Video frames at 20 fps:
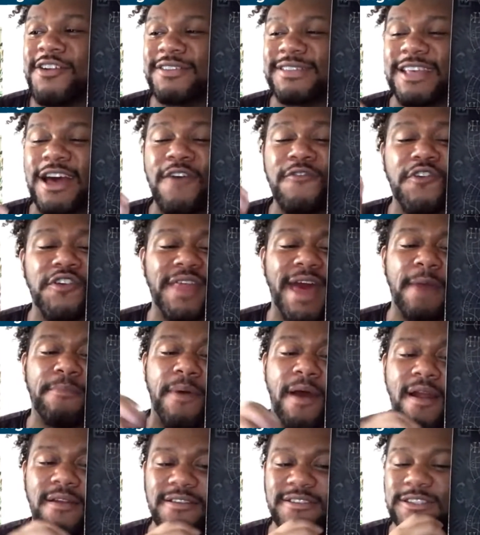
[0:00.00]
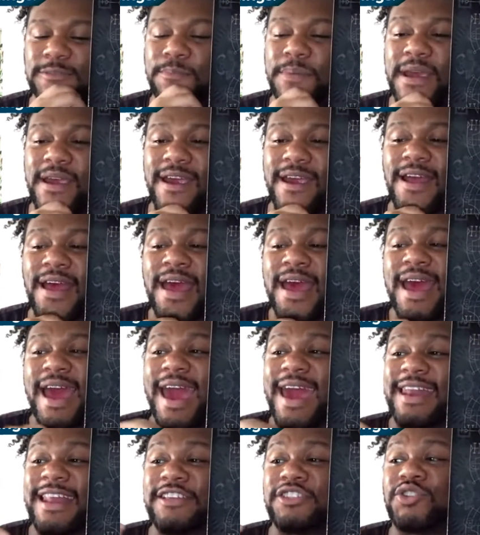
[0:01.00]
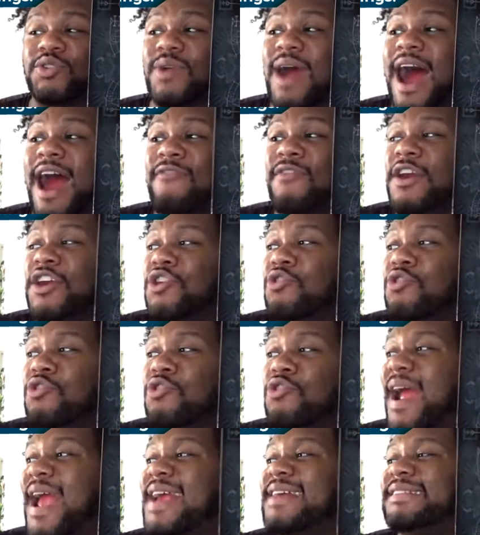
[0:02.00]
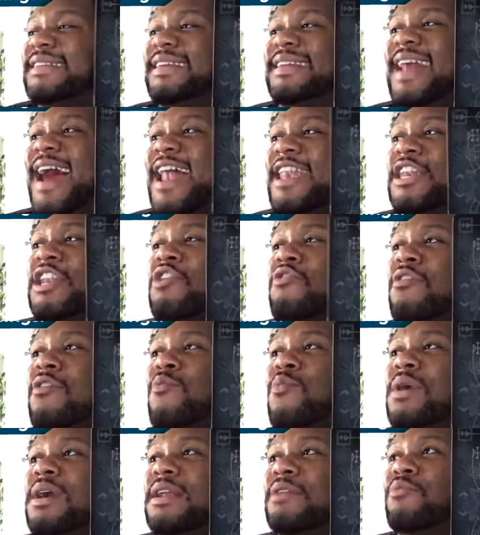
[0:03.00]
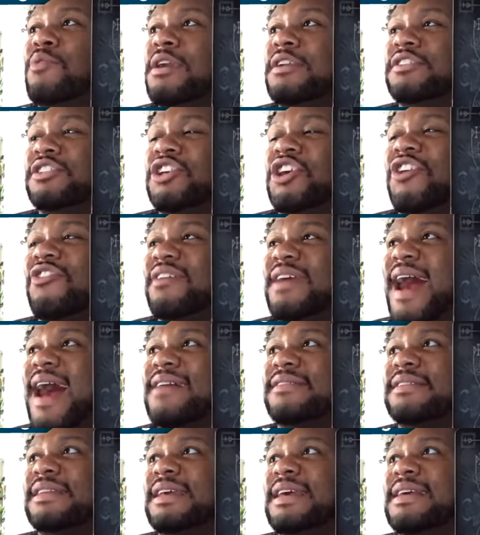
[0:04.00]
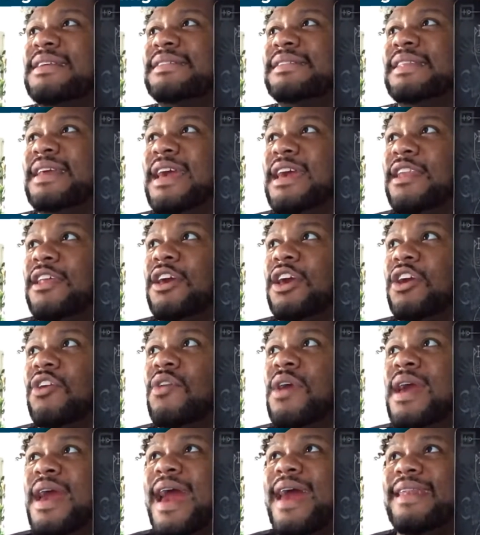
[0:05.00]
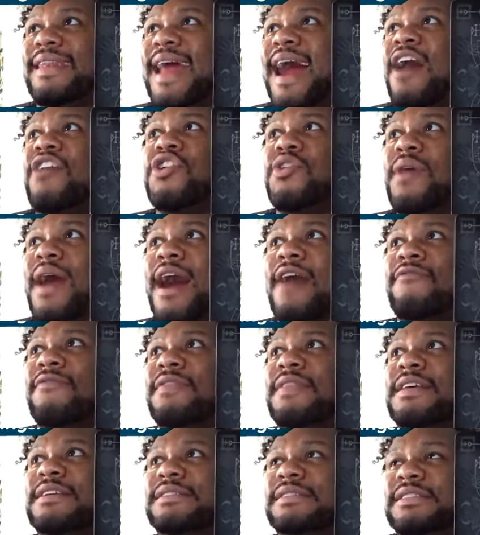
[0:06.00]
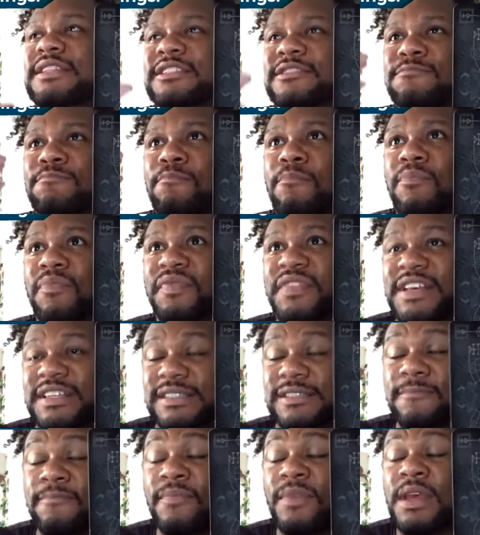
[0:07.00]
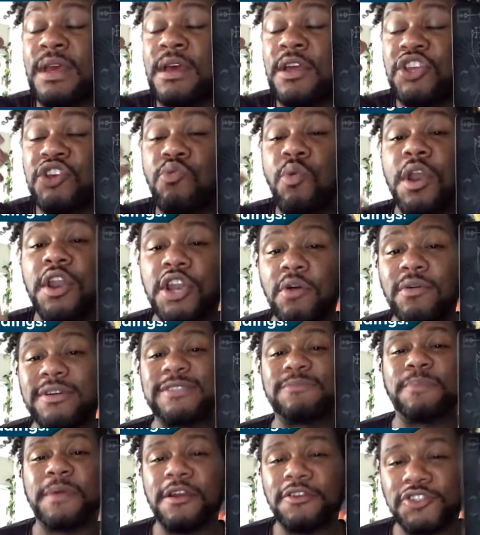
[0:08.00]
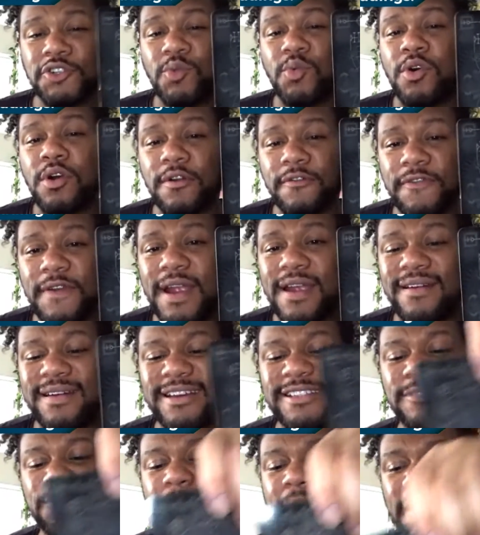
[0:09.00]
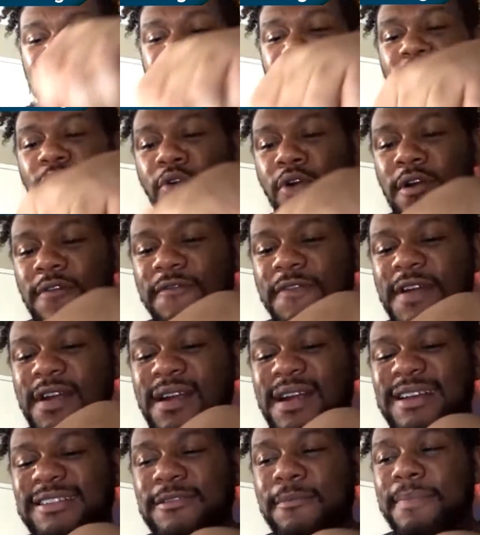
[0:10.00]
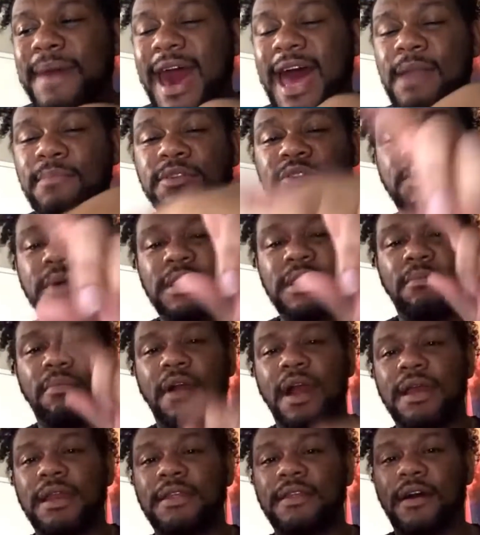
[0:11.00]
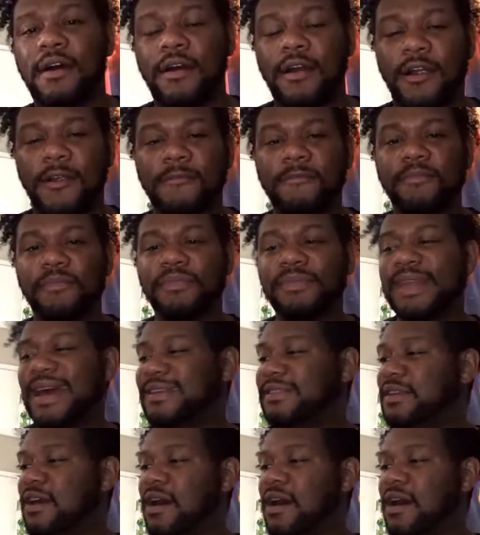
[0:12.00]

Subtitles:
yourself or that part of spirit, and it's driving you crazy, not knowing where this curiosity is leading you. And now you have this. You want what spiritual warfare is? Spiritual warfare is a battle between the brain and the heart. That's